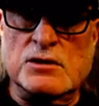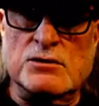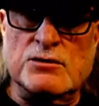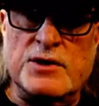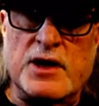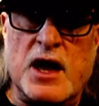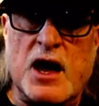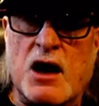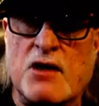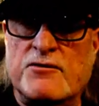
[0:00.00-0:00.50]

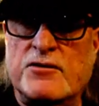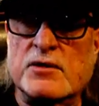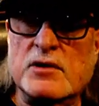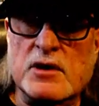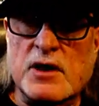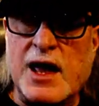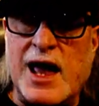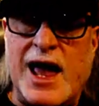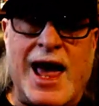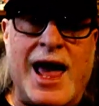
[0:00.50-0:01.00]
We have
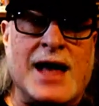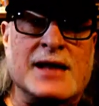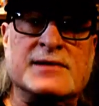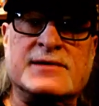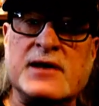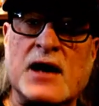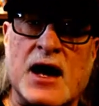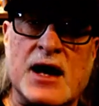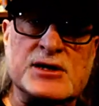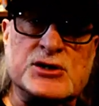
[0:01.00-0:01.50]

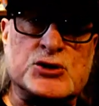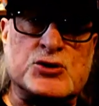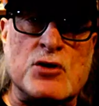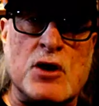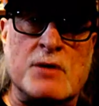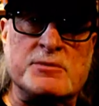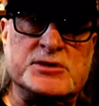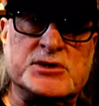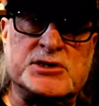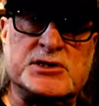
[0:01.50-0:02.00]
anti
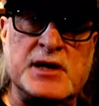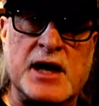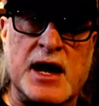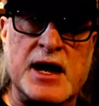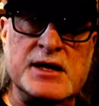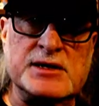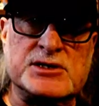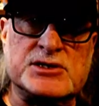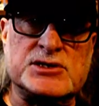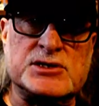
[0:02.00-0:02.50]
Trump
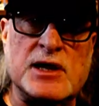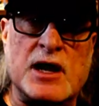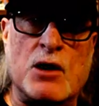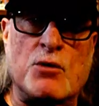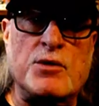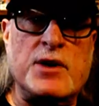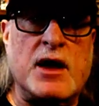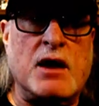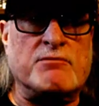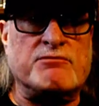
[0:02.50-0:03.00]
states
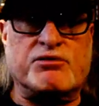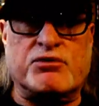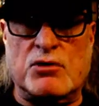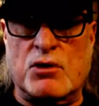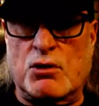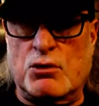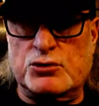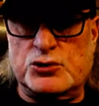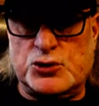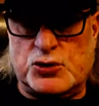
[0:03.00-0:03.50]
and we have
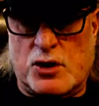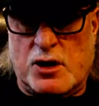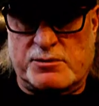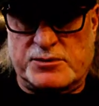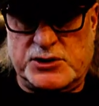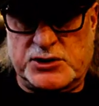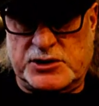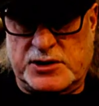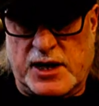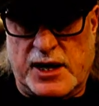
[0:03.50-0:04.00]
pro
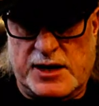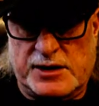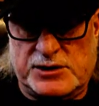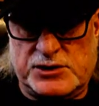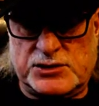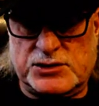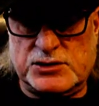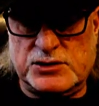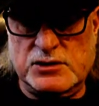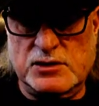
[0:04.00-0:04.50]
Trump
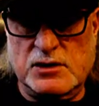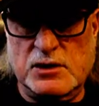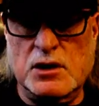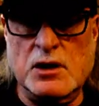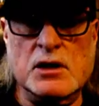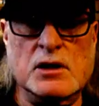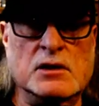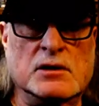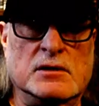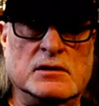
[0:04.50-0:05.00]
states.
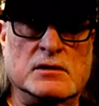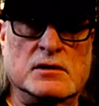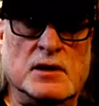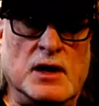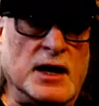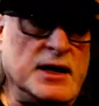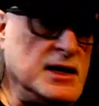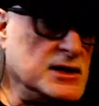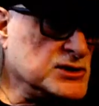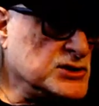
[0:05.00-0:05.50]

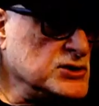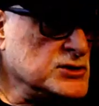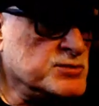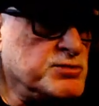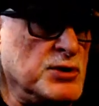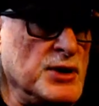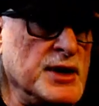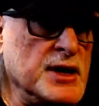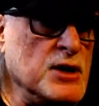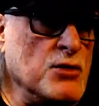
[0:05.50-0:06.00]
I guess there's
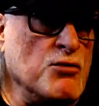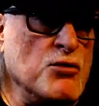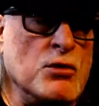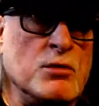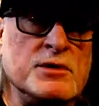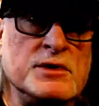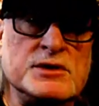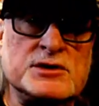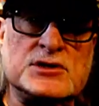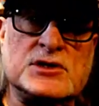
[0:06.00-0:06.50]
plenty of
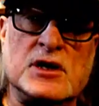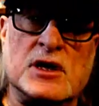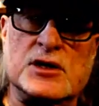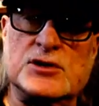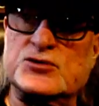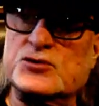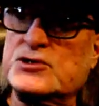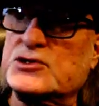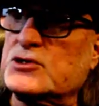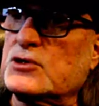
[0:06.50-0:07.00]
room in this
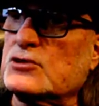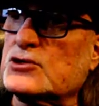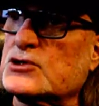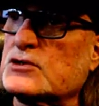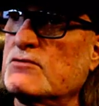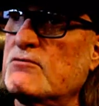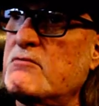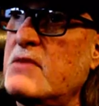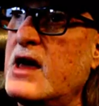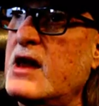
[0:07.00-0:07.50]
country, still
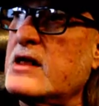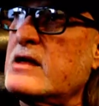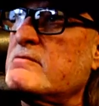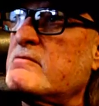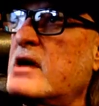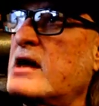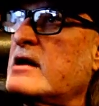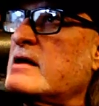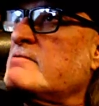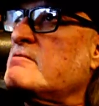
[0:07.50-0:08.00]
some many,
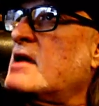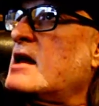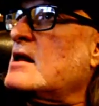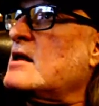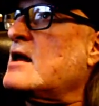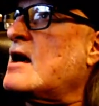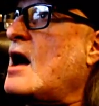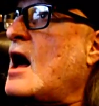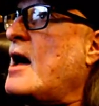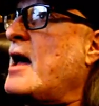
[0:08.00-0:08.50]
many,
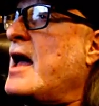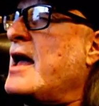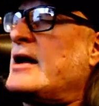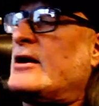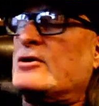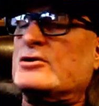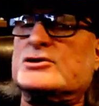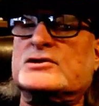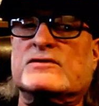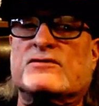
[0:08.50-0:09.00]
many
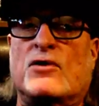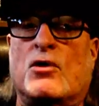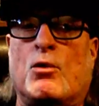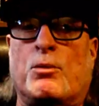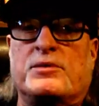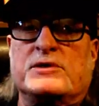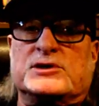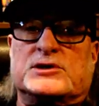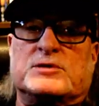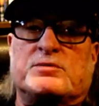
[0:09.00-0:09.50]
acres of
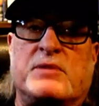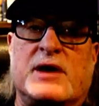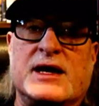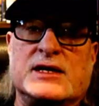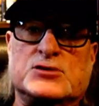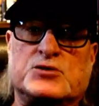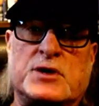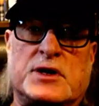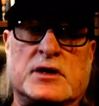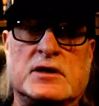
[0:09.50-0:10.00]
open
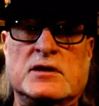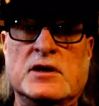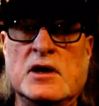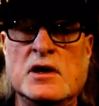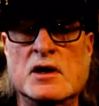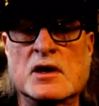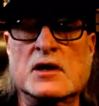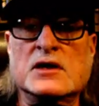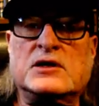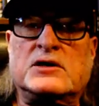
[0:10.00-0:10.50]
space we could
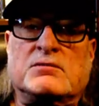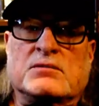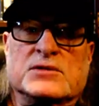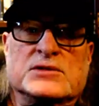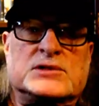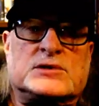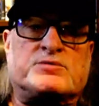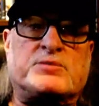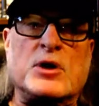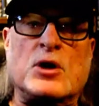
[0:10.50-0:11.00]

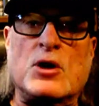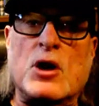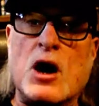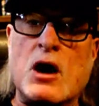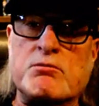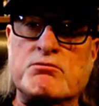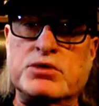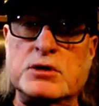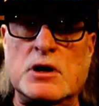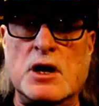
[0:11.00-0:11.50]
spill
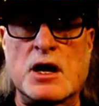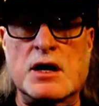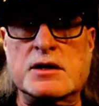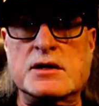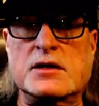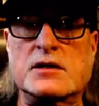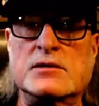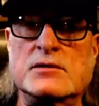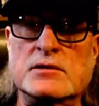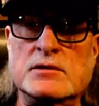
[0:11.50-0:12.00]
our blood
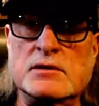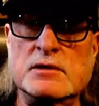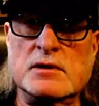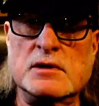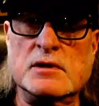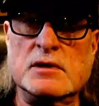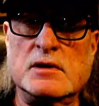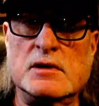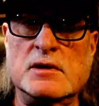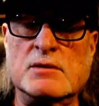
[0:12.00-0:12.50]
in
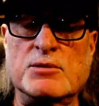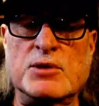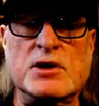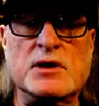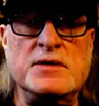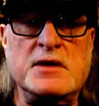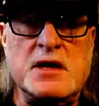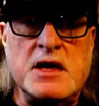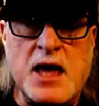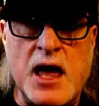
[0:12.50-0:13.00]
but
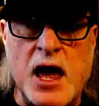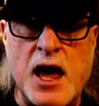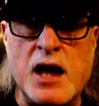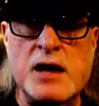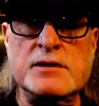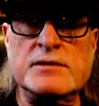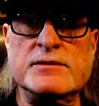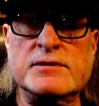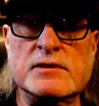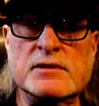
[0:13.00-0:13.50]
in the
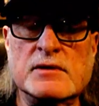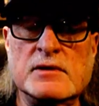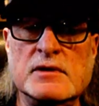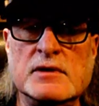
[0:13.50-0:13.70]
end,